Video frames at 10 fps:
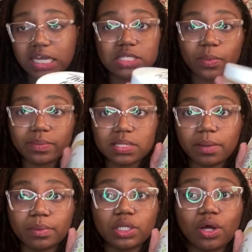his website
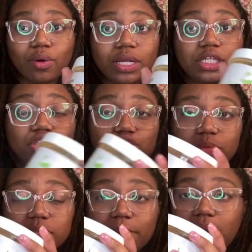below in the
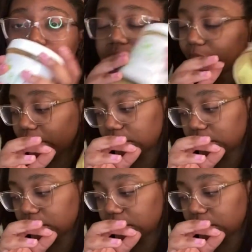description box, but this